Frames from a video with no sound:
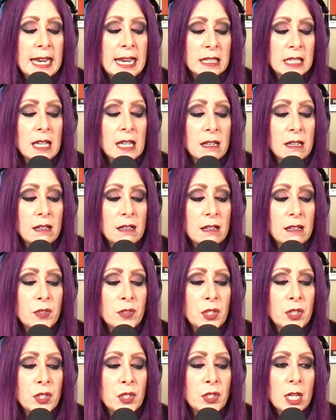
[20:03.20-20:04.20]
it
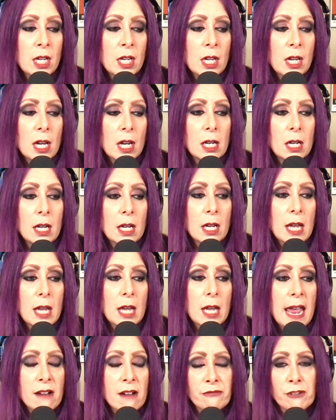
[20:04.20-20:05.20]
gives
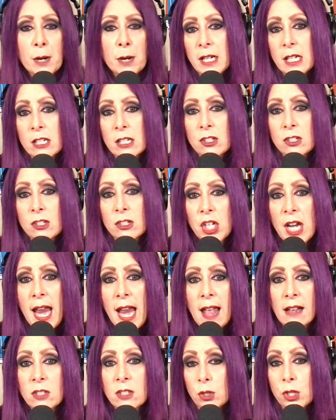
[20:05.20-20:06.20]
everybody a
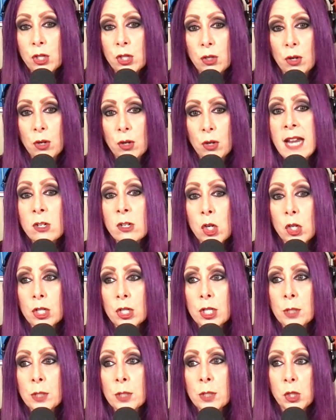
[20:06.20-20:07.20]
chance. You're
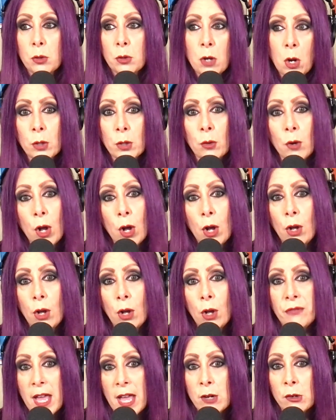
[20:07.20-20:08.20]
strangers, but you know you're all
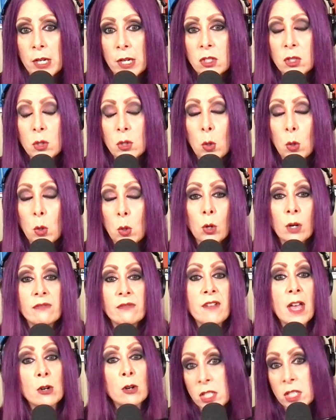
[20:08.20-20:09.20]
veterans or
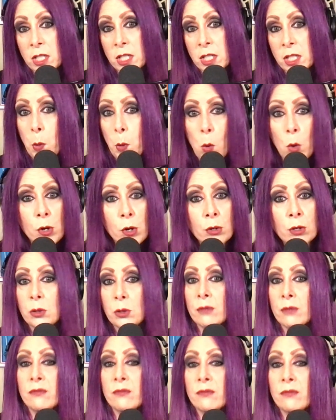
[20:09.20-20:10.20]
veteran
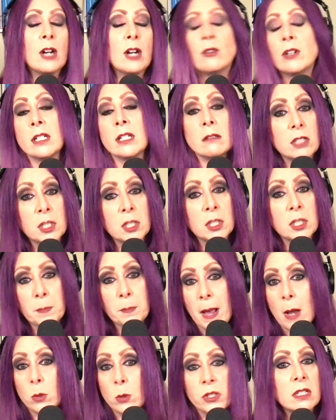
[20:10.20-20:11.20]
supporters or veteran
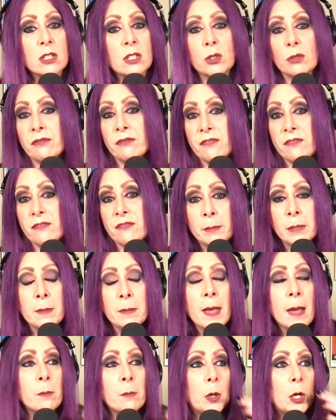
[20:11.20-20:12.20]
spouses or family
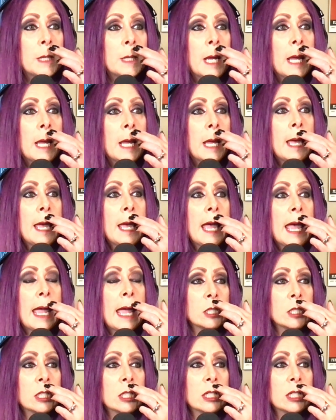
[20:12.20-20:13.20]
members.
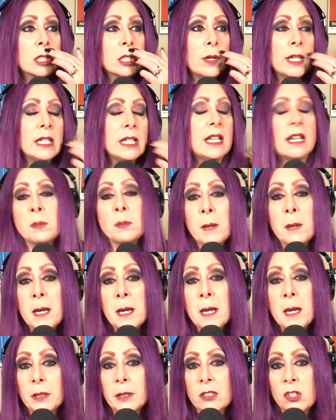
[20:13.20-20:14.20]
And so it gives
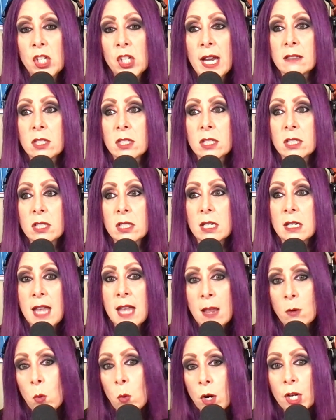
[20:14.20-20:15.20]
people a chance to
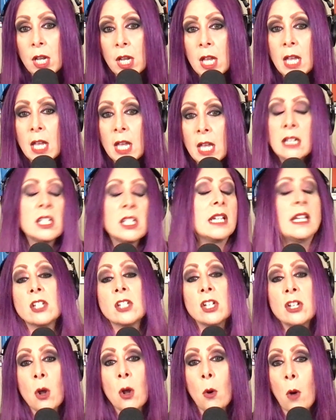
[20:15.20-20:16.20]
network, to get
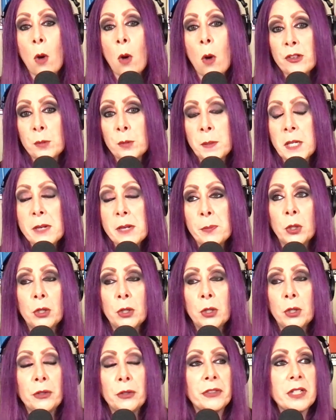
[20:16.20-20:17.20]
to know other
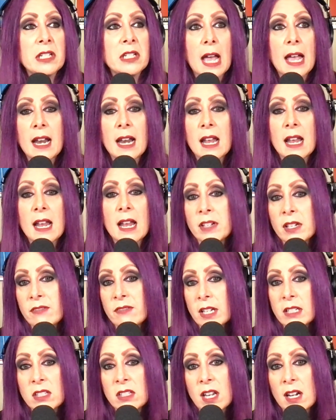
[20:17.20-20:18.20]
people. These skydiving
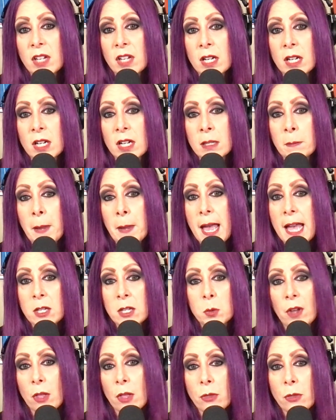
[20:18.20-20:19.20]
events that I've done in the
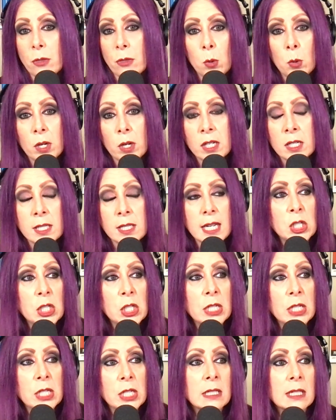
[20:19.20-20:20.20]
past with other
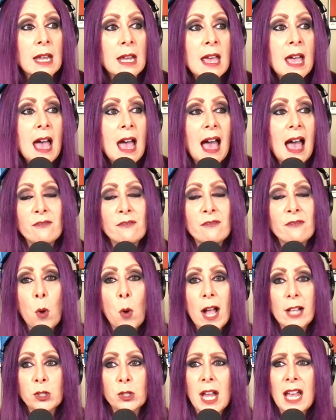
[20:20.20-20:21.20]
organizations, I've
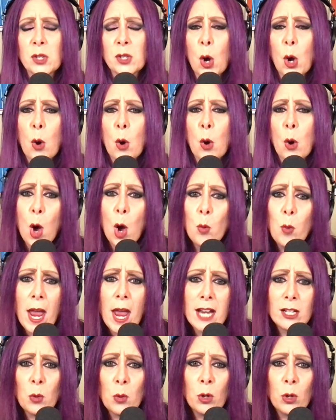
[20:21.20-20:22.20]
watched guys go, oh,
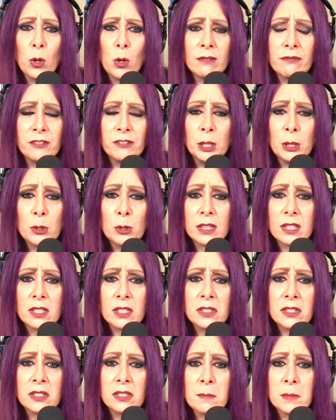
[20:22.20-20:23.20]
wait, you were in Fallujah at
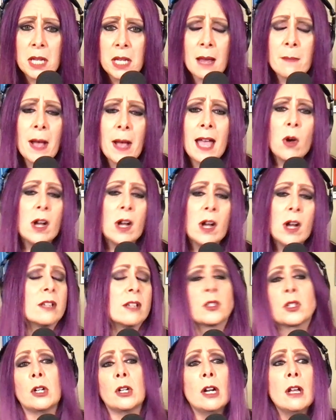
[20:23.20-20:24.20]
the same time I
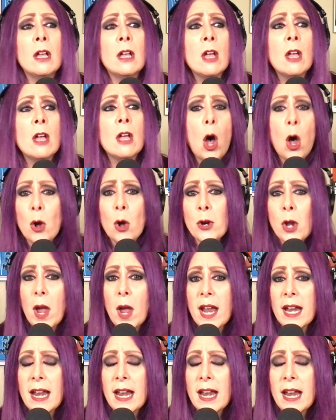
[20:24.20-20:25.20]
was. Or, oh, no,
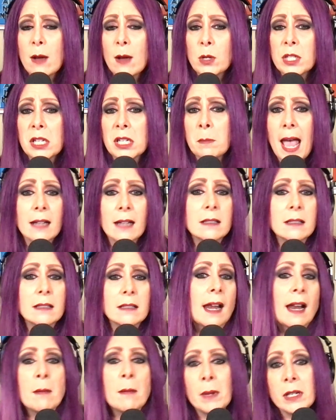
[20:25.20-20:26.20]
wait, I was in
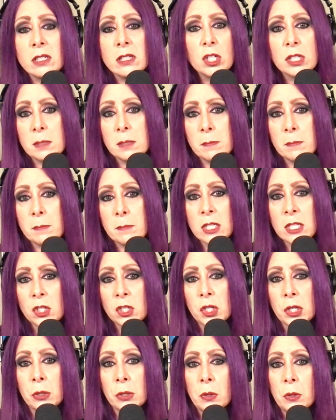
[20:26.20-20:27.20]
Baghdad. I must have just
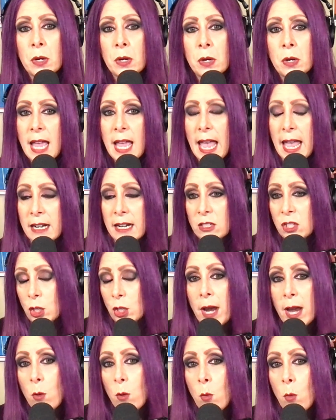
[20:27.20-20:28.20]
missed you. And it's a
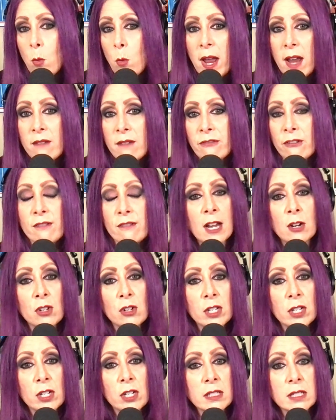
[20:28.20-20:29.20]
great way for
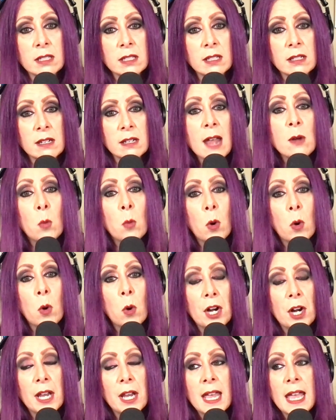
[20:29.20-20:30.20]
veterans to
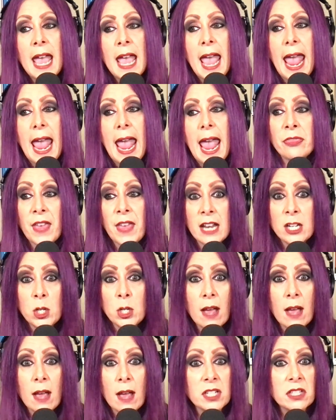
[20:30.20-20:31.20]
network. And then you
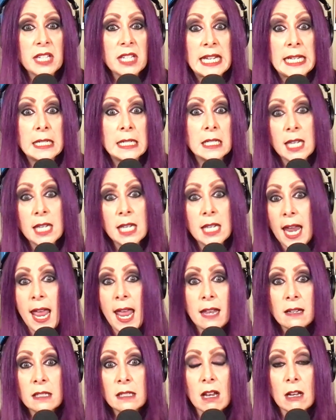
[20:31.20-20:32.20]
have this
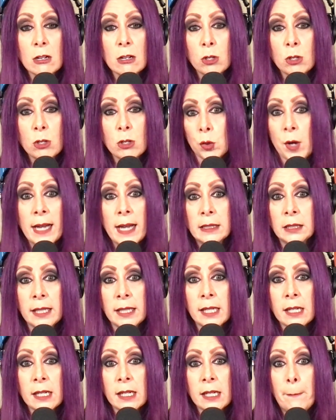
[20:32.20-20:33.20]
intense
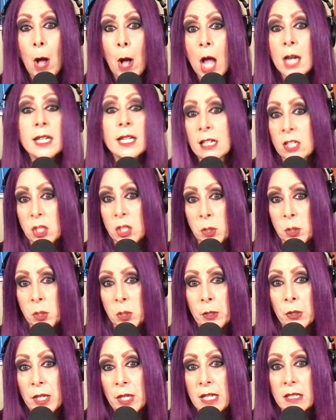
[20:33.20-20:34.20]
adrenaline bonding
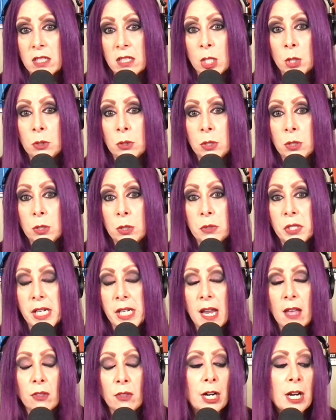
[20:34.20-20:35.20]
experience that you do
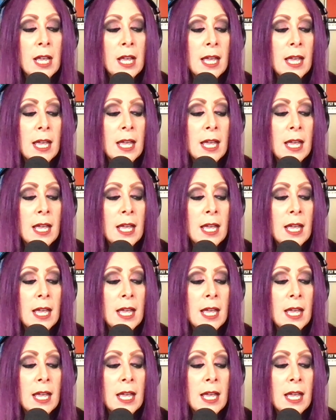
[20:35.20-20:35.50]
together.